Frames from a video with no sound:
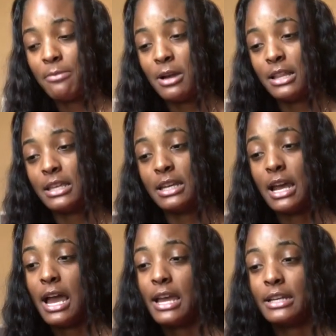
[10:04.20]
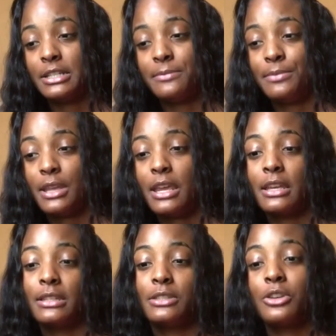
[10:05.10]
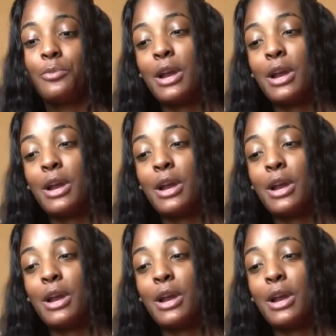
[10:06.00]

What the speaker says: probably get a higher GPA because, you know,